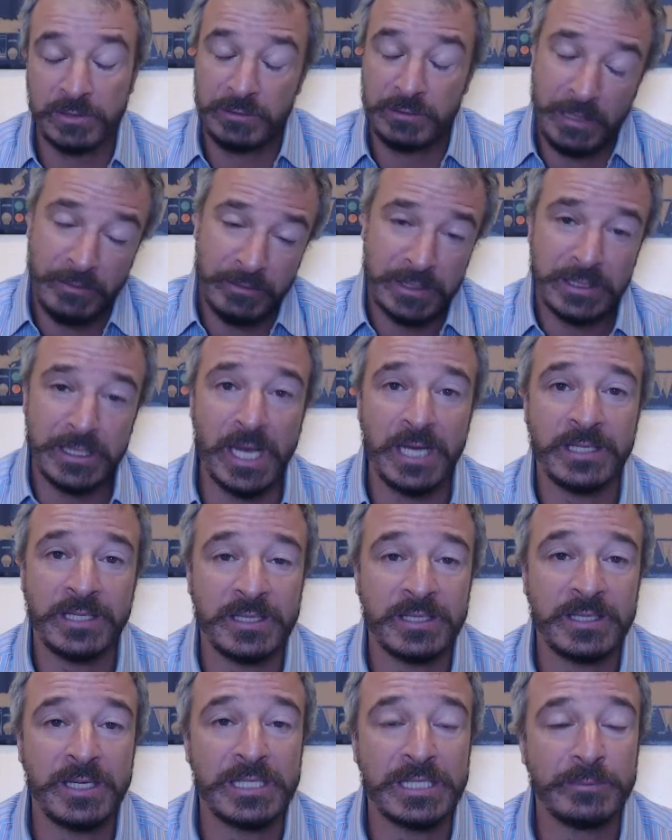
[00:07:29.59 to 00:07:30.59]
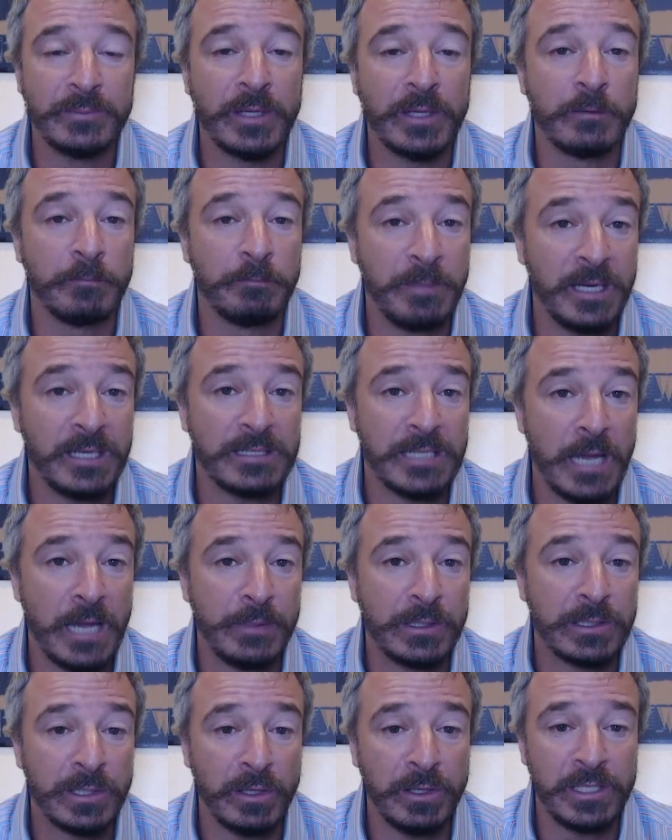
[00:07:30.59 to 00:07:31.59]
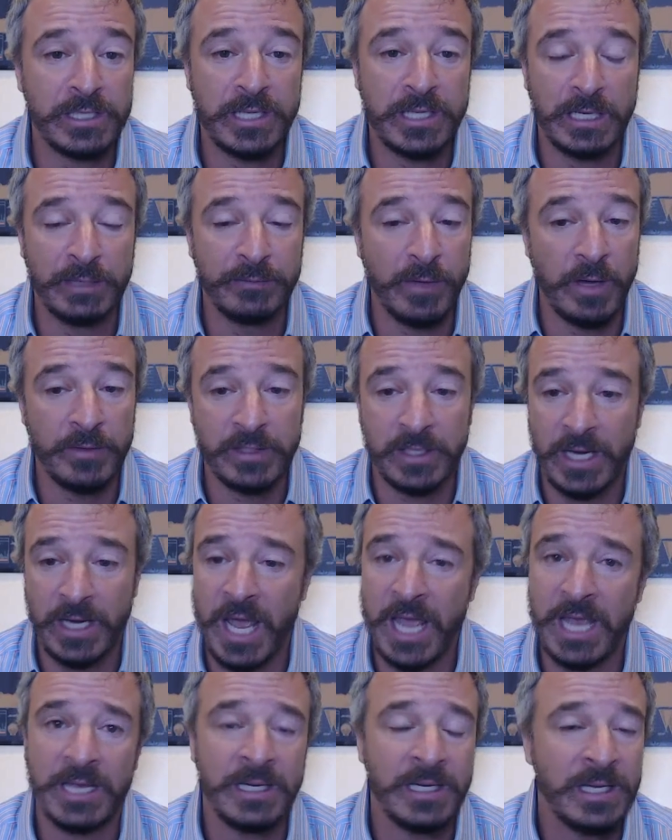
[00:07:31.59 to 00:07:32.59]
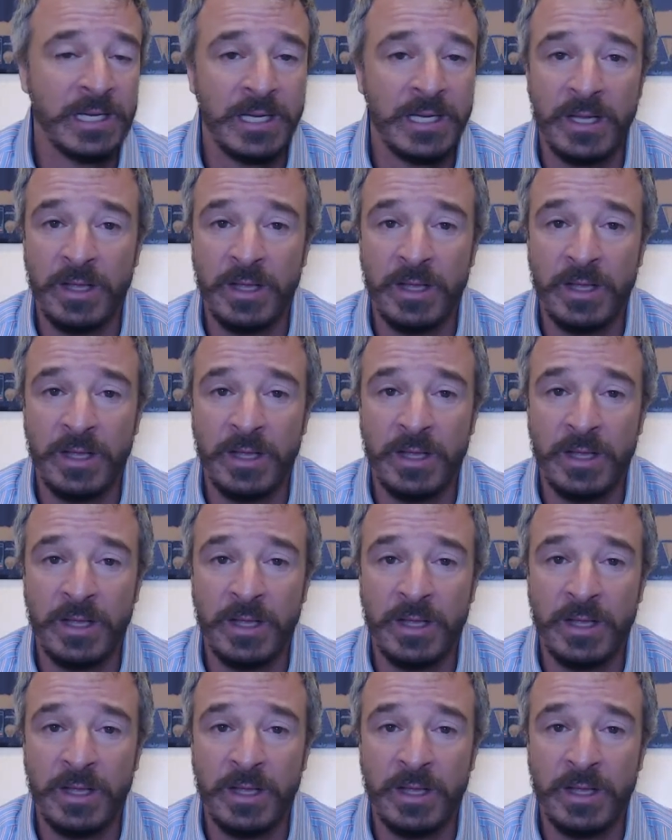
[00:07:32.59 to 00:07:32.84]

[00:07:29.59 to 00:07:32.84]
So now it's nice to see some other big-time attorneys getting involved saying, hey,